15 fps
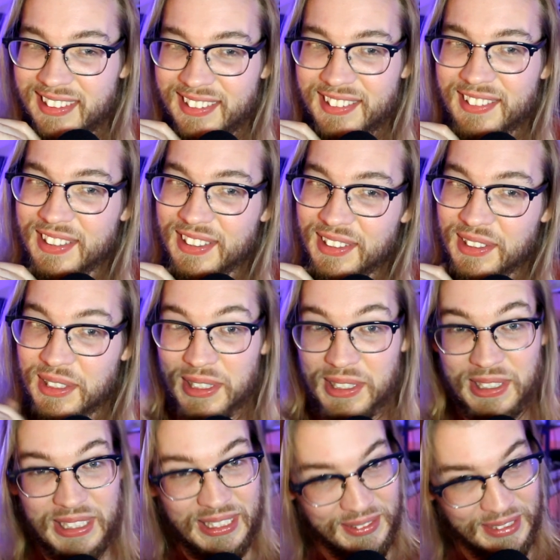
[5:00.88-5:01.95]
didn't didn't
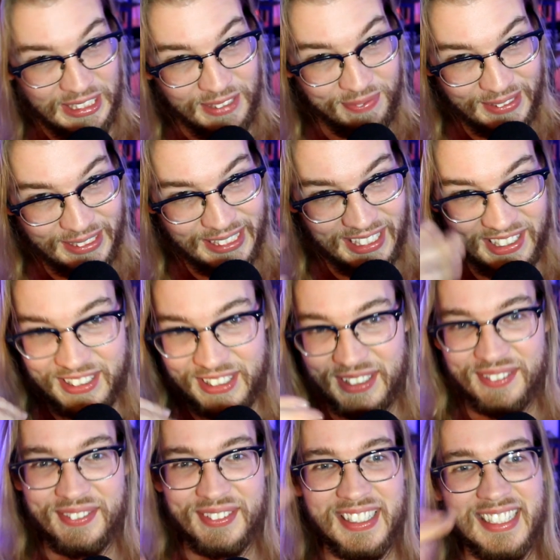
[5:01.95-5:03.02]
always protect
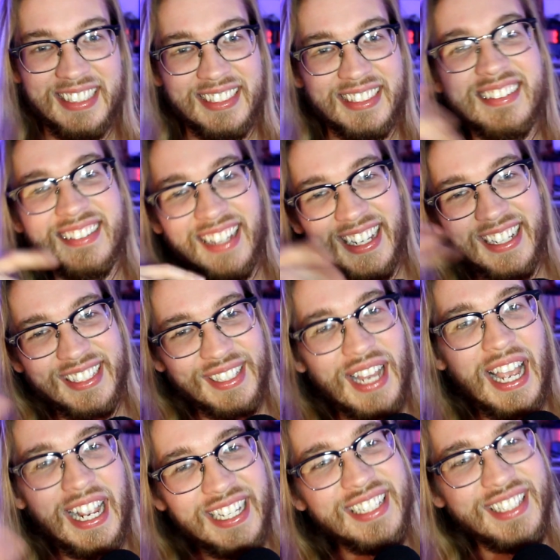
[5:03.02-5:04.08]
her, but yeah, I get,
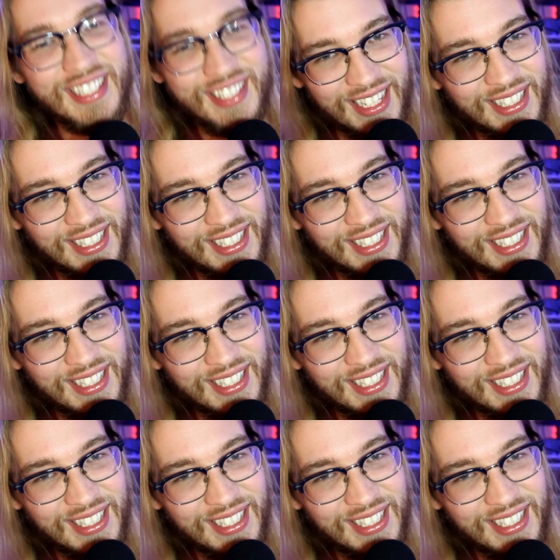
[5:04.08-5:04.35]
I get the but